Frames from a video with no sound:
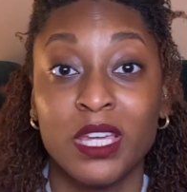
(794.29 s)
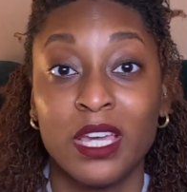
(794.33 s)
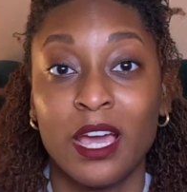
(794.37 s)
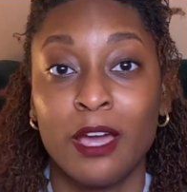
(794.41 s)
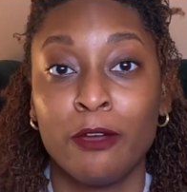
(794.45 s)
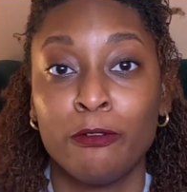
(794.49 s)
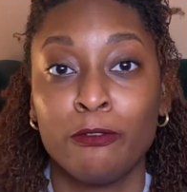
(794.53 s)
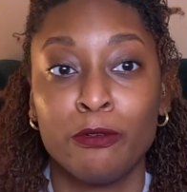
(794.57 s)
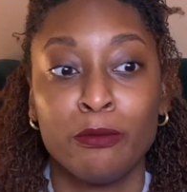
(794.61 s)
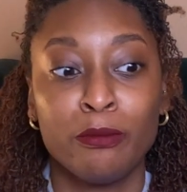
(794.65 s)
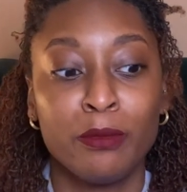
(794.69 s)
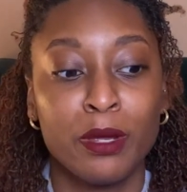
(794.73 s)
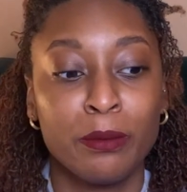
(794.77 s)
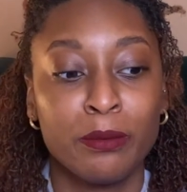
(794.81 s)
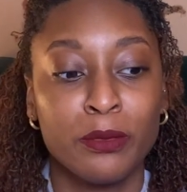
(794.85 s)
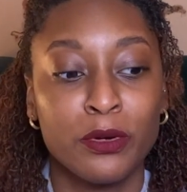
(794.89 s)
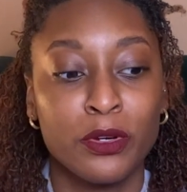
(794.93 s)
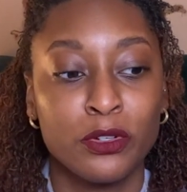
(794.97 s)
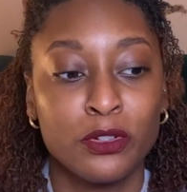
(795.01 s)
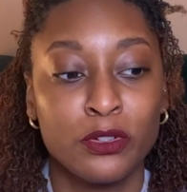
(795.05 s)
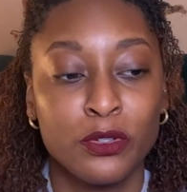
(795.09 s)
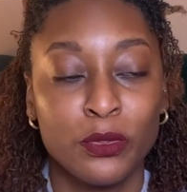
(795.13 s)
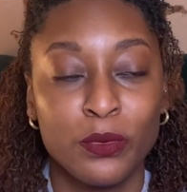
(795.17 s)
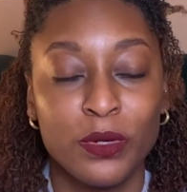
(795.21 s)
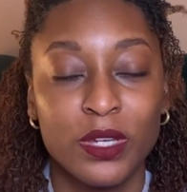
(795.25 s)
I remember
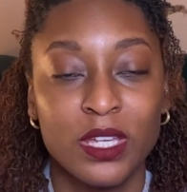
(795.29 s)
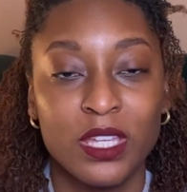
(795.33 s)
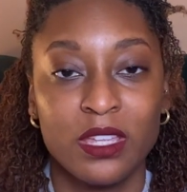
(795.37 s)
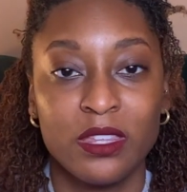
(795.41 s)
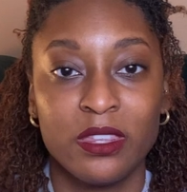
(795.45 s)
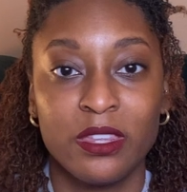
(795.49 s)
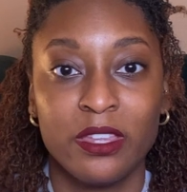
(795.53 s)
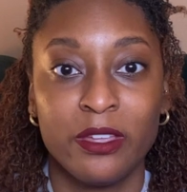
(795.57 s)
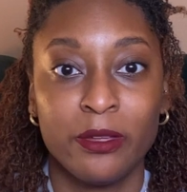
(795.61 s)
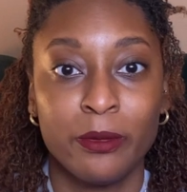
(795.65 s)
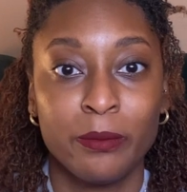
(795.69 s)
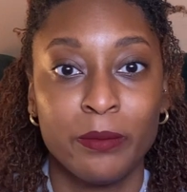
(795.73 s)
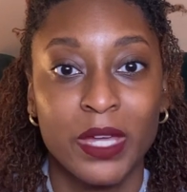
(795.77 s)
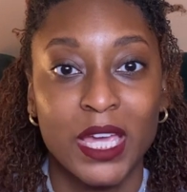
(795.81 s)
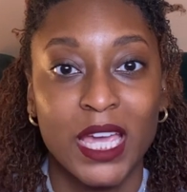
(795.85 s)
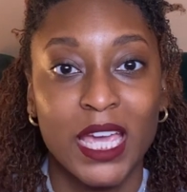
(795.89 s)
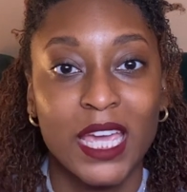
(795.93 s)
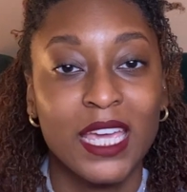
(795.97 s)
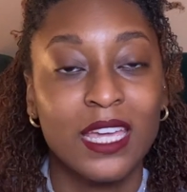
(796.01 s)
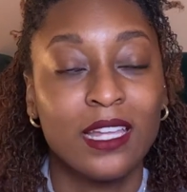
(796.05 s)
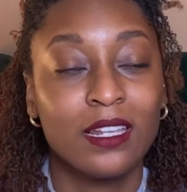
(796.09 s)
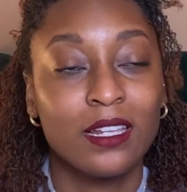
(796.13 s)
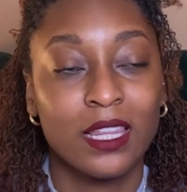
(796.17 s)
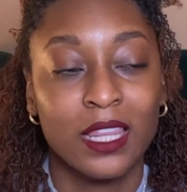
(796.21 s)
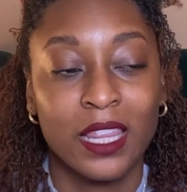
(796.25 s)
doing them,
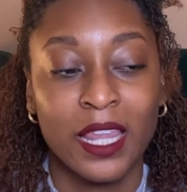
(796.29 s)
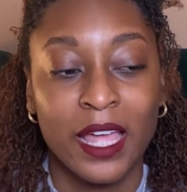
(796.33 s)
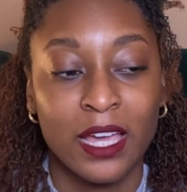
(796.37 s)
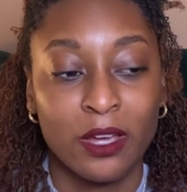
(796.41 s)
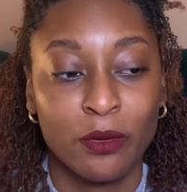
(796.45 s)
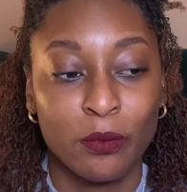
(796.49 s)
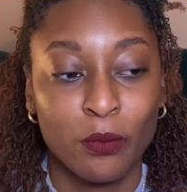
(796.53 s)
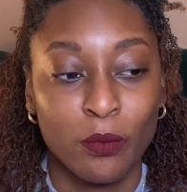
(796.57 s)
I